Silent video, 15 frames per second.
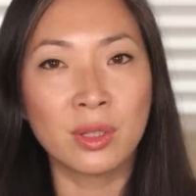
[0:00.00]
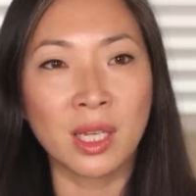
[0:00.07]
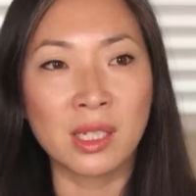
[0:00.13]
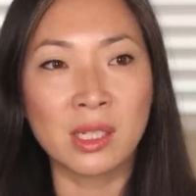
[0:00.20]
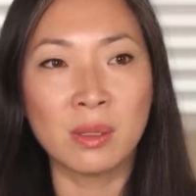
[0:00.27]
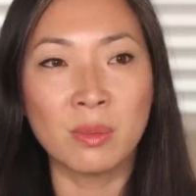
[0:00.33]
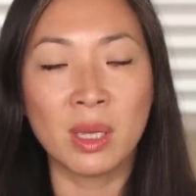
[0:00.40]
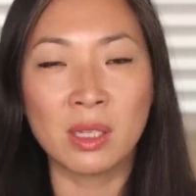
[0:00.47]
And
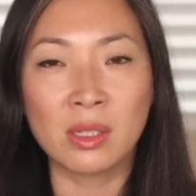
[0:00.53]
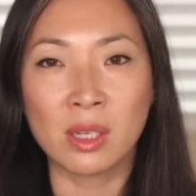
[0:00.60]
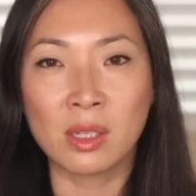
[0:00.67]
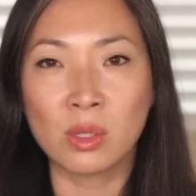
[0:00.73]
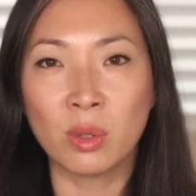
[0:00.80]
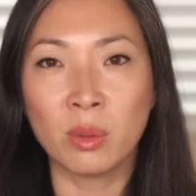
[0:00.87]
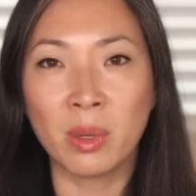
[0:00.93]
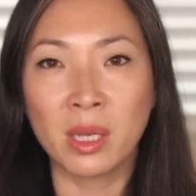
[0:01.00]
that to me is
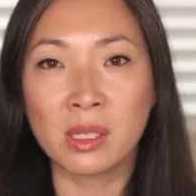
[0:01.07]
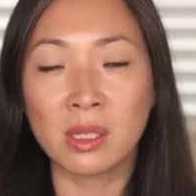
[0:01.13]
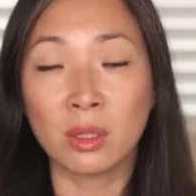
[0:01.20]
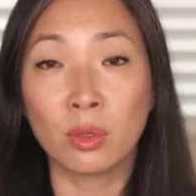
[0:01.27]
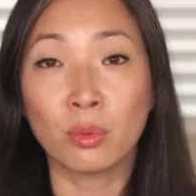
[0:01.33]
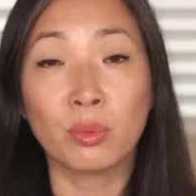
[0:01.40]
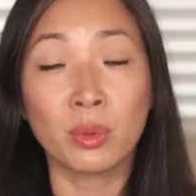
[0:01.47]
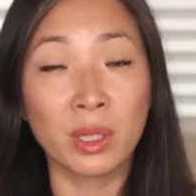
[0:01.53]
also what makes it
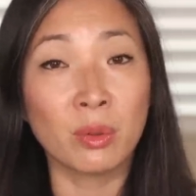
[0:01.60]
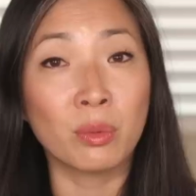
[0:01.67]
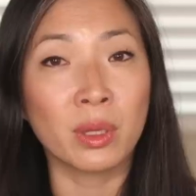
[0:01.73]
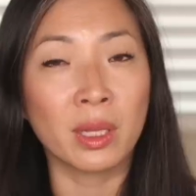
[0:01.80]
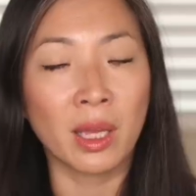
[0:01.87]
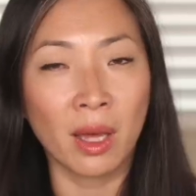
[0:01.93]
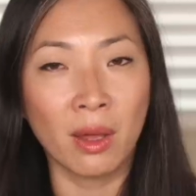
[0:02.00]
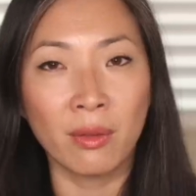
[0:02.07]
look really,
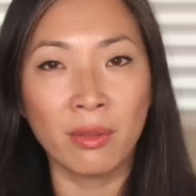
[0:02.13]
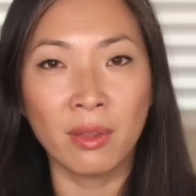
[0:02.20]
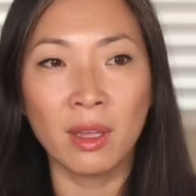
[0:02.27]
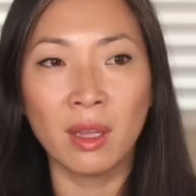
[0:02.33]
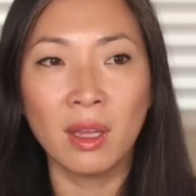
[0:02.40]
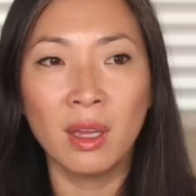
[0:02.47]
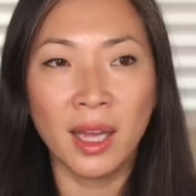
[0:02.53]
really healthy.